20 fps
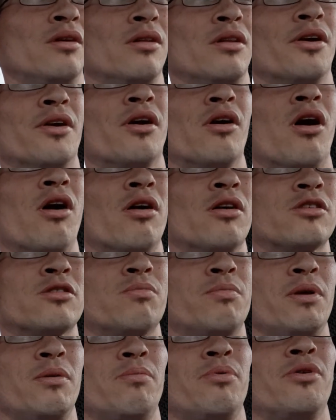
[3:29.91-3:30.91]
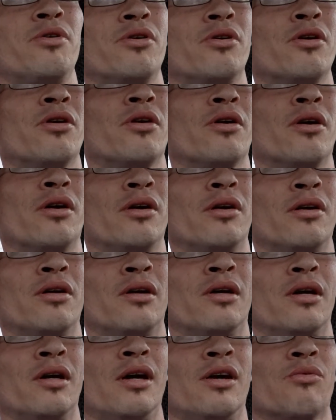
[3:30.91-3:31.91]
Let our hearts be pure
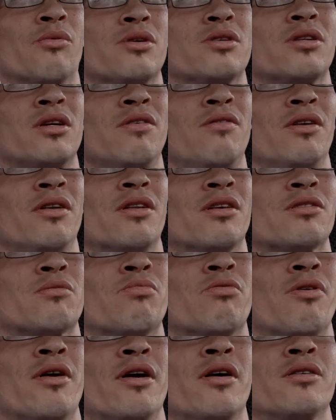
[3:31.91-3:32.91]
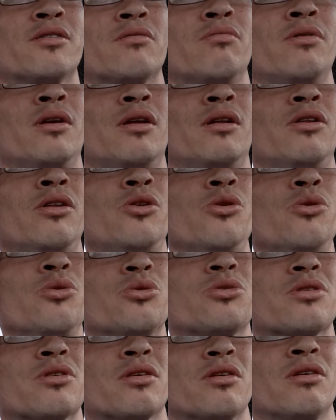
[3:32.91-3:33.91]
in receiving this prayer to be
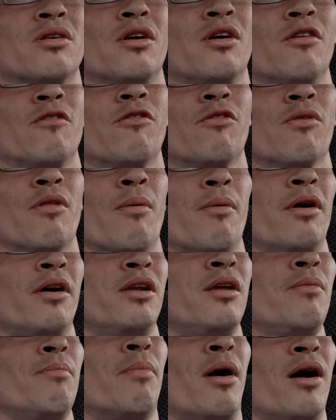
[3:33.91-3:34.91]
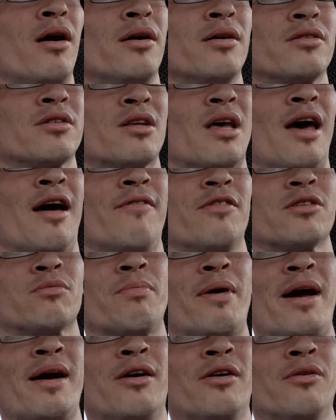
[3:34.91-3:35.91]
loosed from the, any bonds that have us
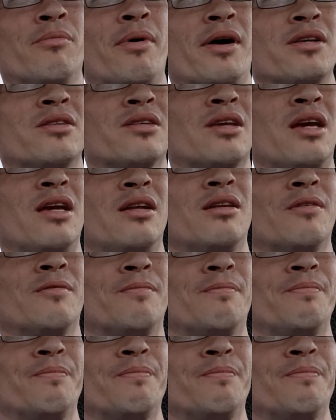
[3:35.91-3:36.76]
bound by Satan.